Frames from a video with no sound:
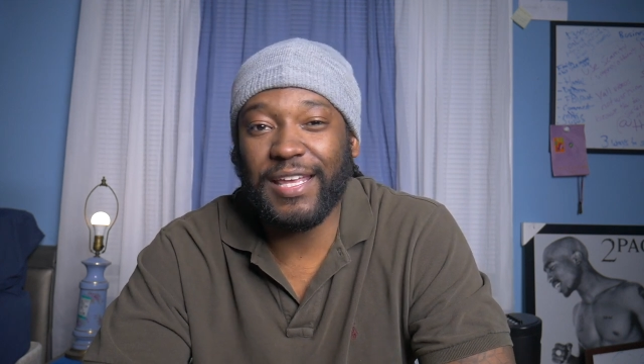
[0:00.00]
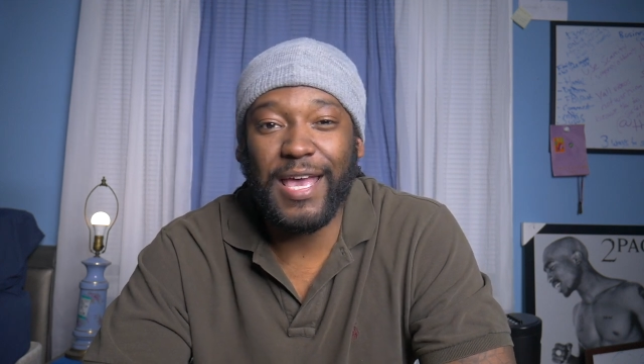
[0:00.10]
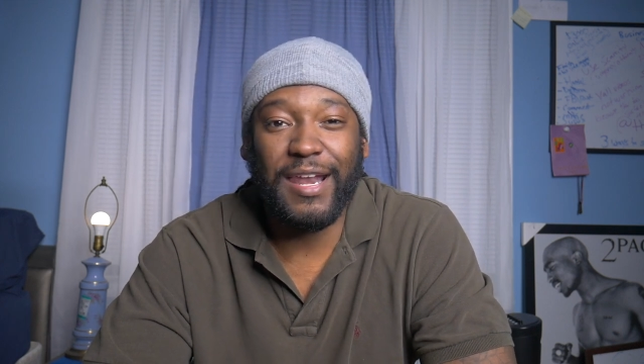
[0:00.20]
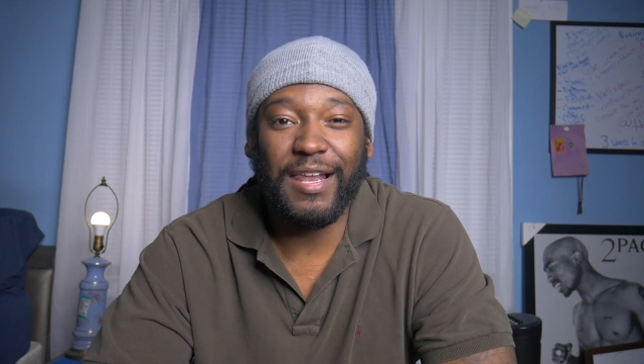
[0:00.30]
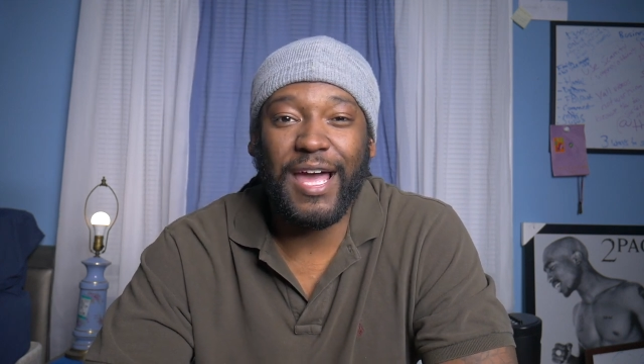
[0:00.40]

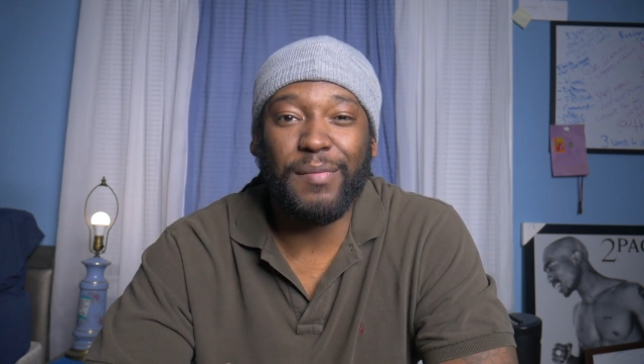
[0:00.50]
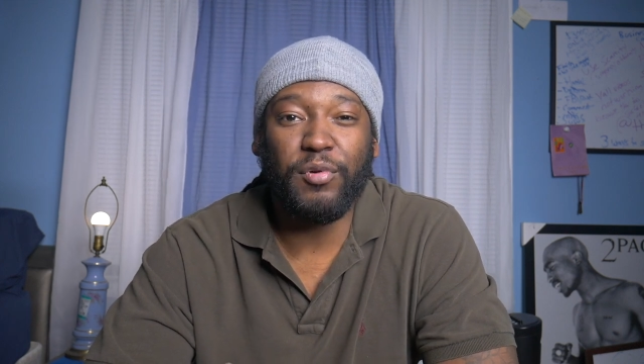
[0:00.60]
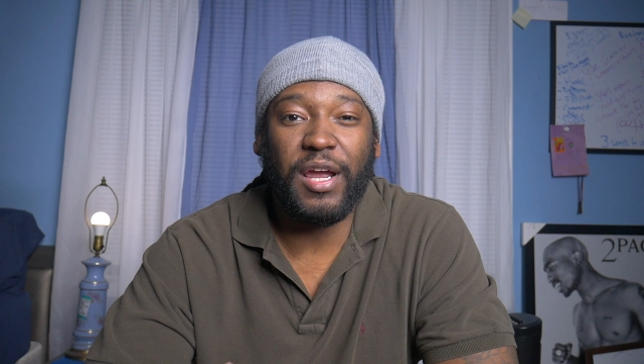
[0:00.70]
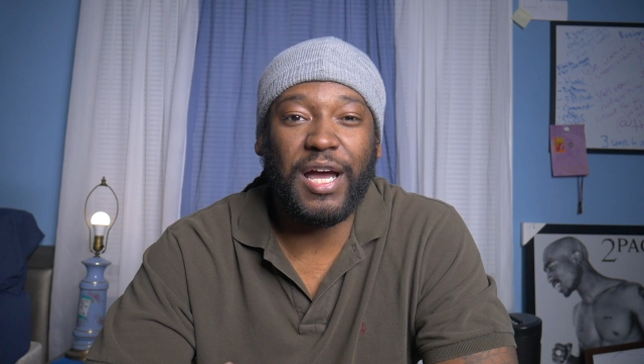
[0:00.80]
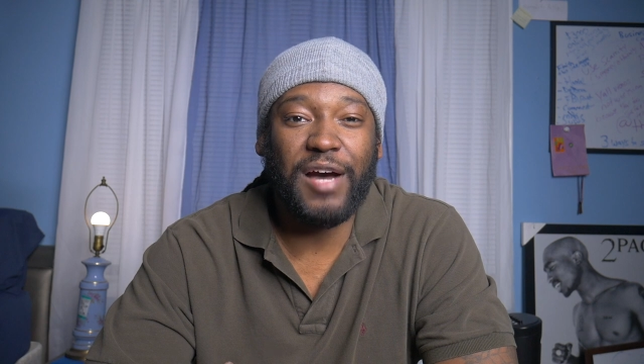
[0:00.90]
kind of like
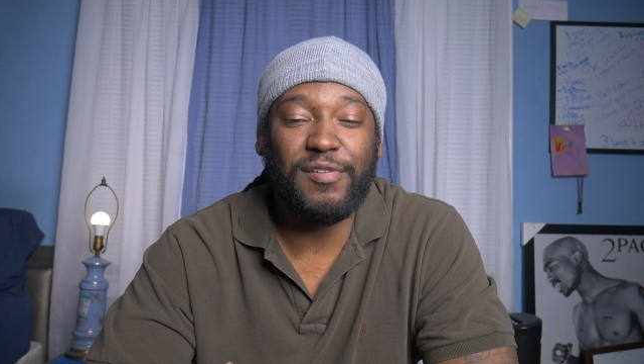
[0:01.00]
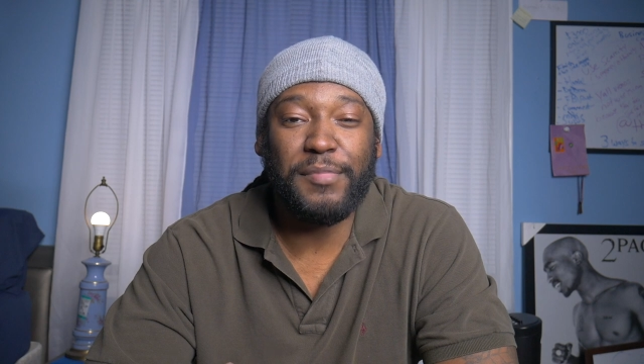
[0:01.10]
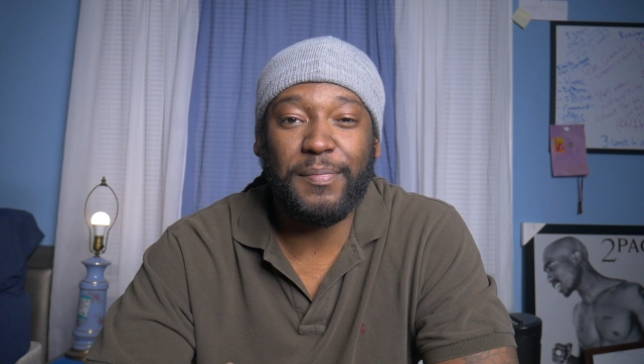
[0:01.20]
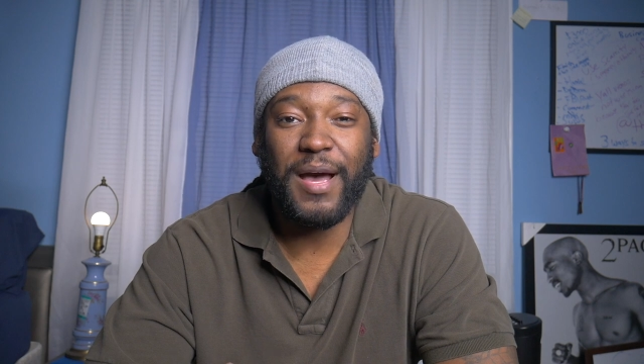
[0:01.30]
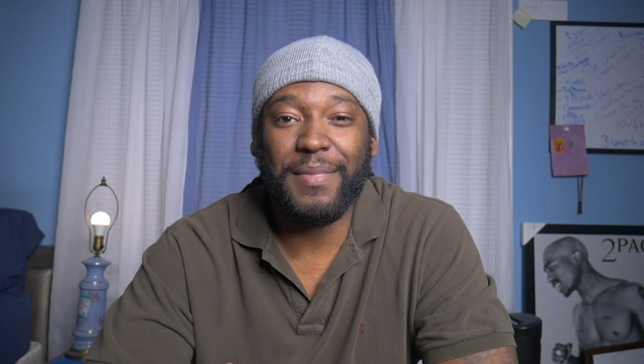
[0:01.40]
break off and
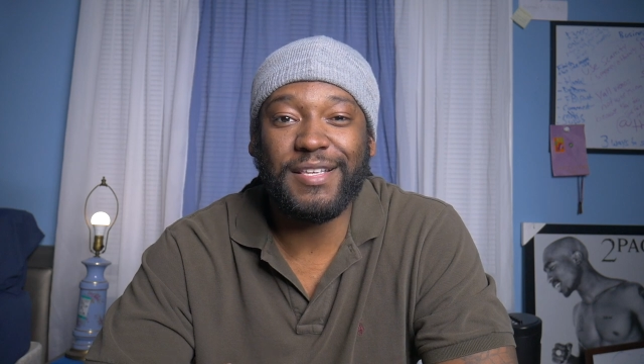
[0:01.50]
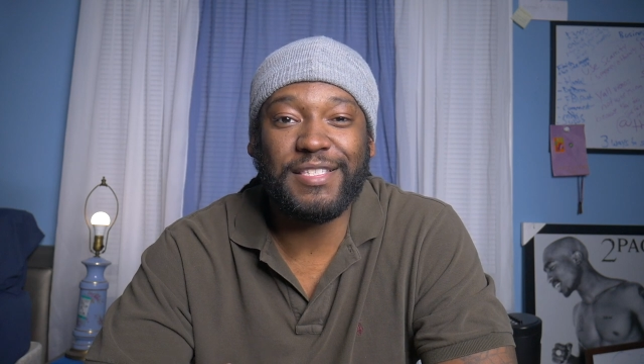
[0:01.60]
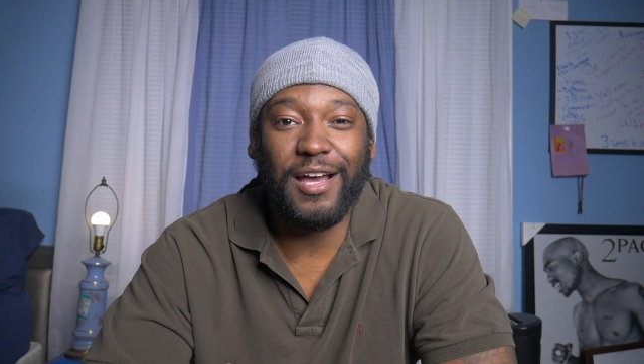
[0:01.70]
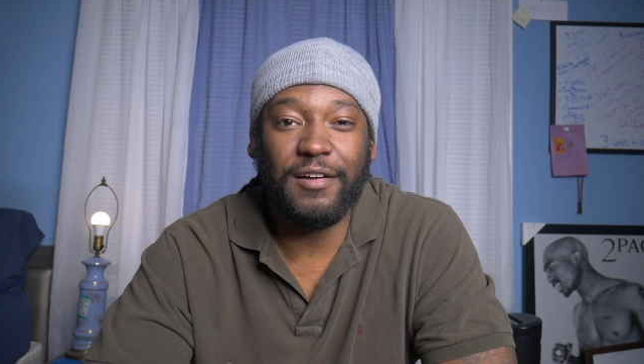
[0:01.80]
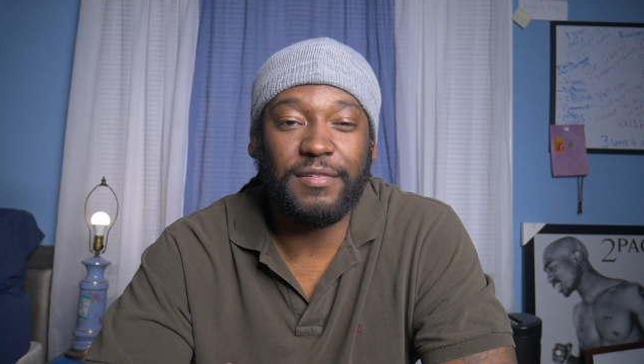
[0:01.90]
be by
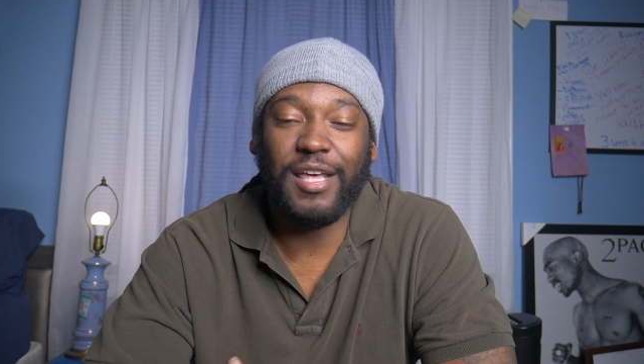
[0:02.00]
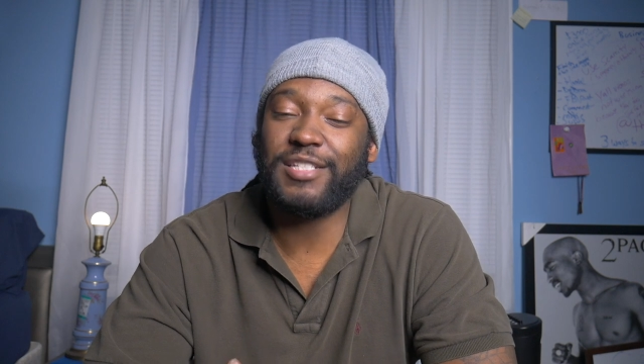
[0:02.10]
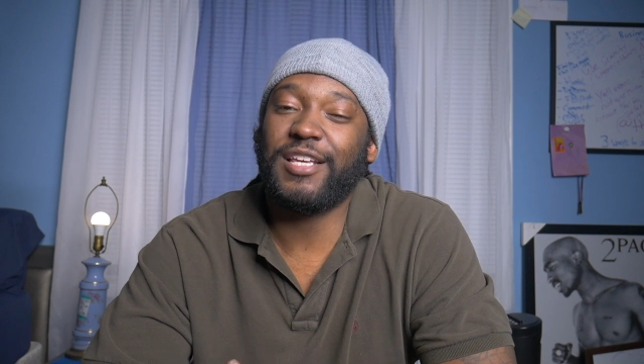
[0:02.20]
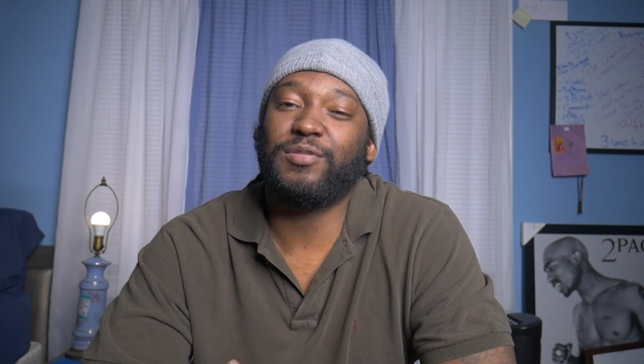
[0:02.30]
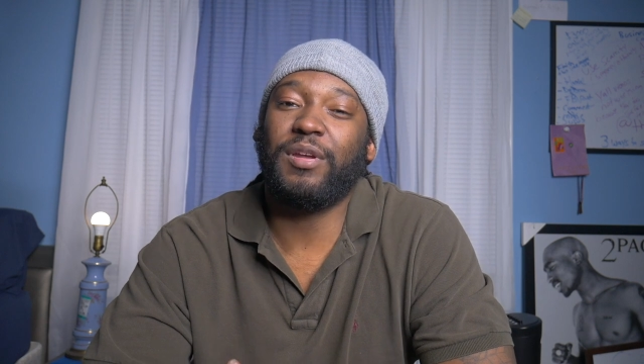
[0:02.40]
myself.
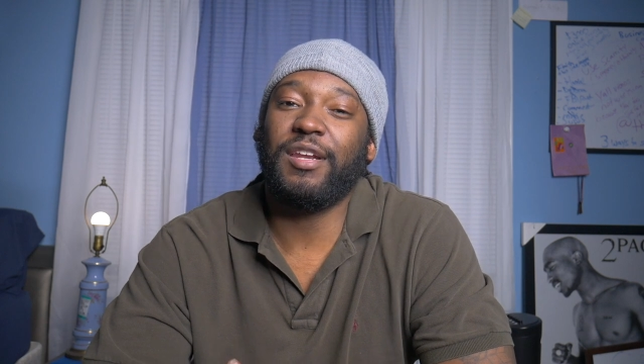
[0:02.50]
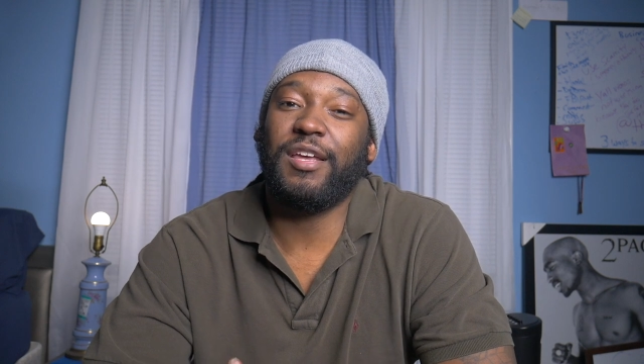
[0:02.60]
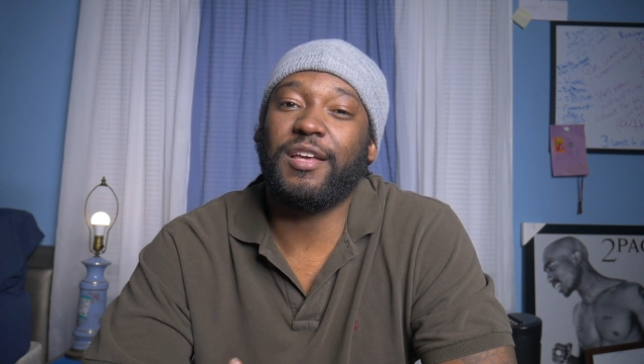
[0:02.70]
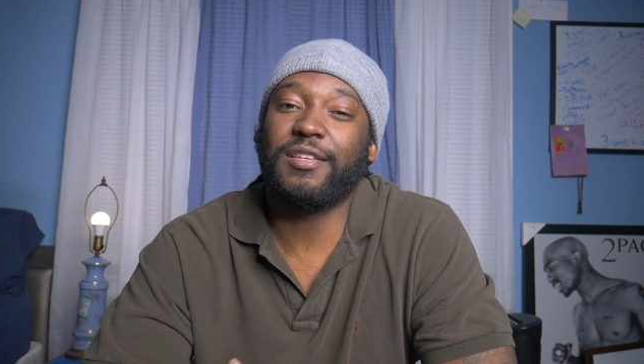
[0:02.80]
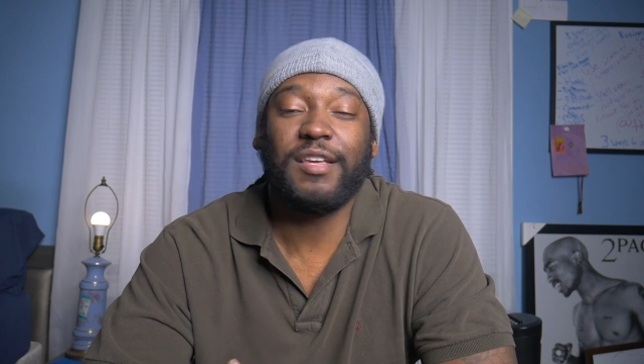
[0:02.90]
That's just what it
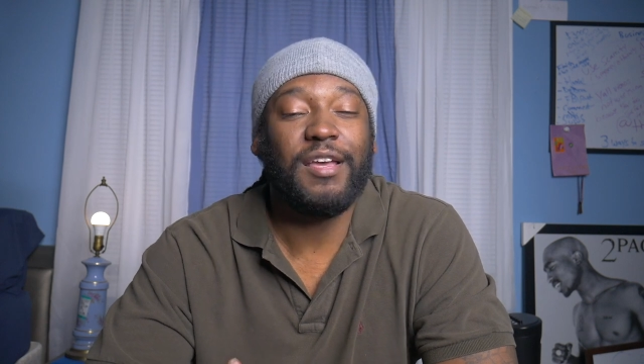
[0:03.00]
is.